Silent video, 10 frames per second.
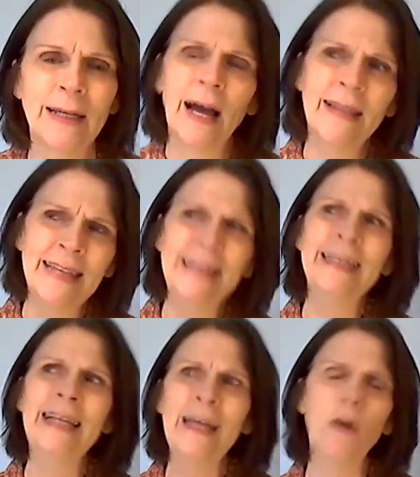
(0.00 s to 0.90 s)
I
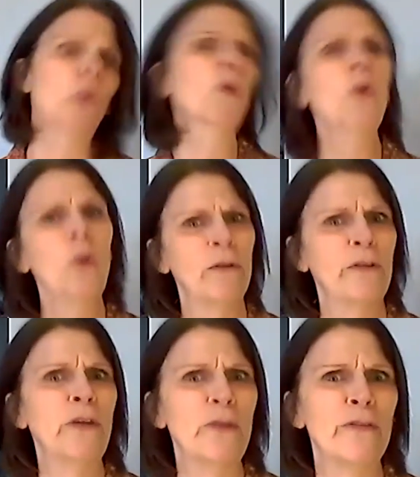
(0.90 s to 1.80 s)
nearly all of the
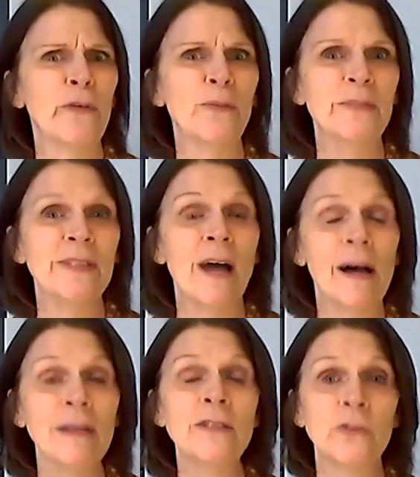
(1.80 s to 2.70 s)
uniforms that
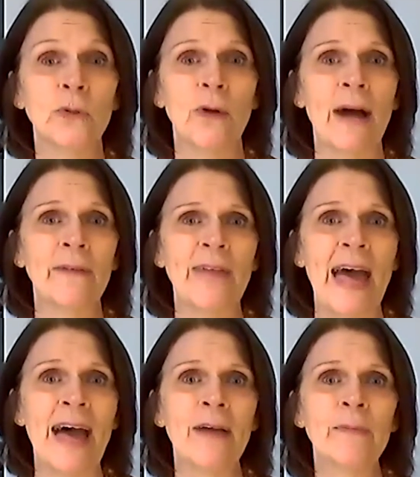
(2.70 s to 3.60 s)
I saw out
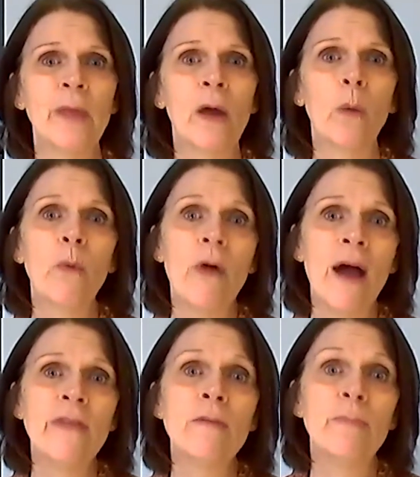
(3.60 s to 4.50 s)
there were
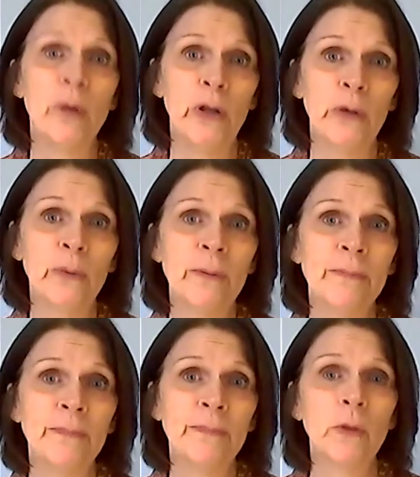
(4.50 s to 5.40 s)
either blue
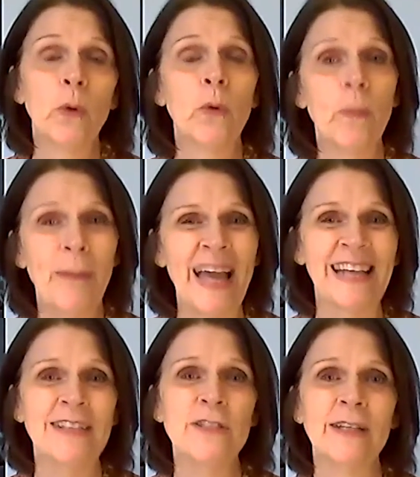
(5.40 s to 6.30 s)
or
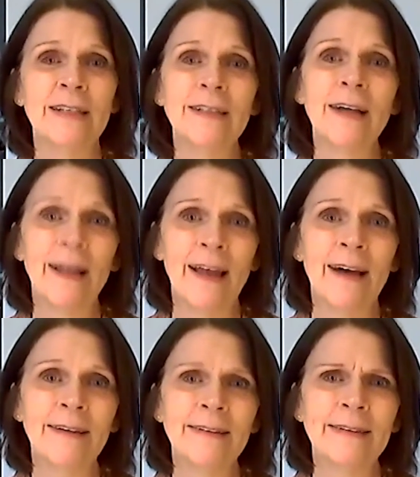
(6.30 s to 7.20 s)
beige in colour.
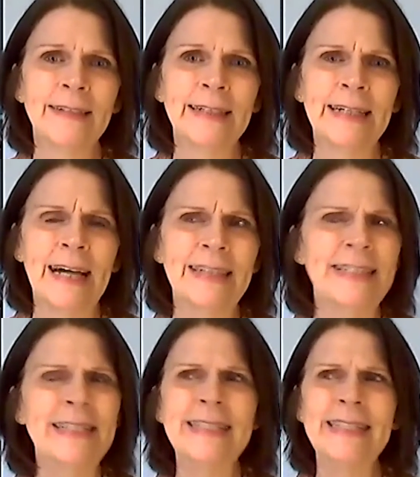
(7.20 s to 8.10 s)
I
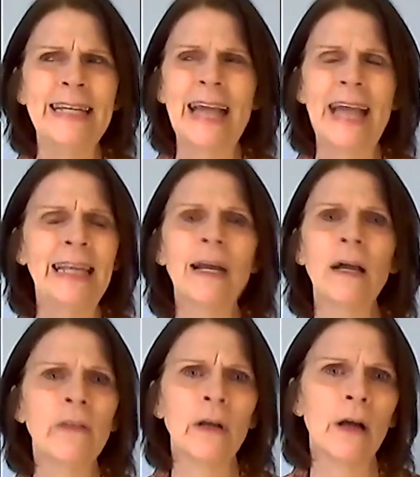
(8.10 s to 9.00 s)
didn't see any
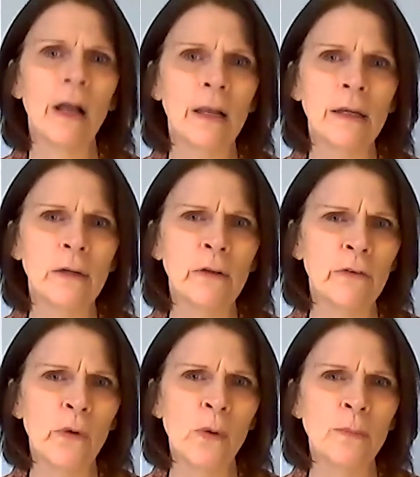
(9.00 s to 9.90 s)
other colour
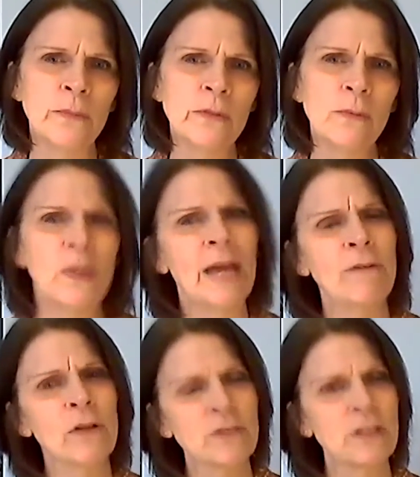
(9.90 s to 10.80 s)
uniforms. We
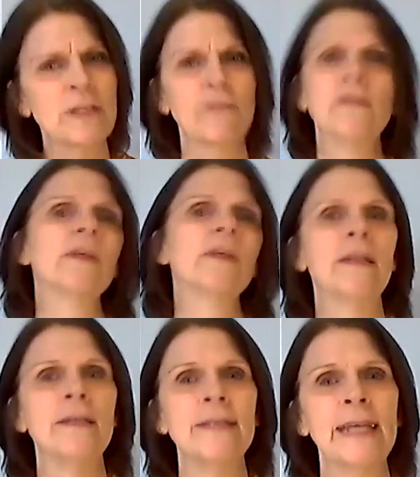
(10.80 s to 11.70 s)
have lots of different
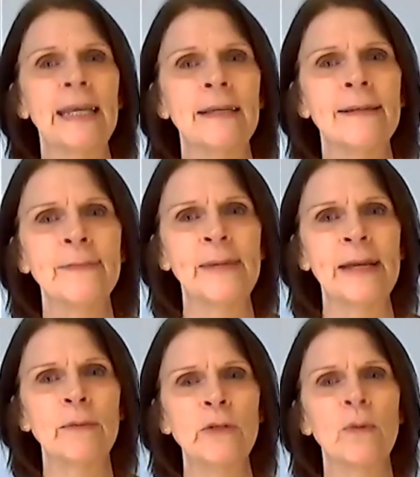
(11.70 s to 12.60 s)
colours here, don't we?
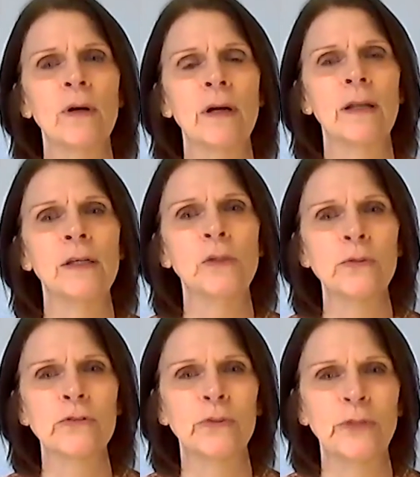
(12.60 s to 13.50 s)
I wonder what colour
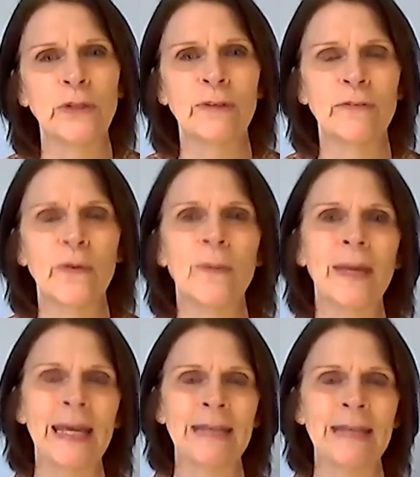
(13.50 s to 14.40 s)
your school
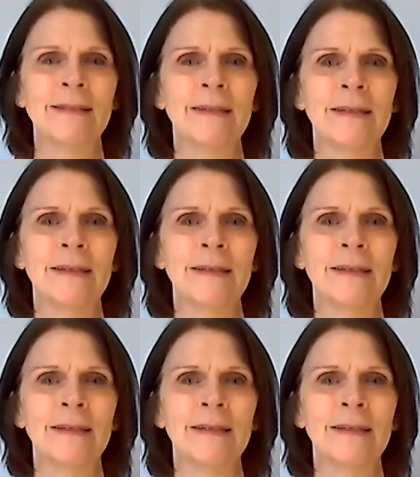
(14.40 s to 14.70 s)
uniform is.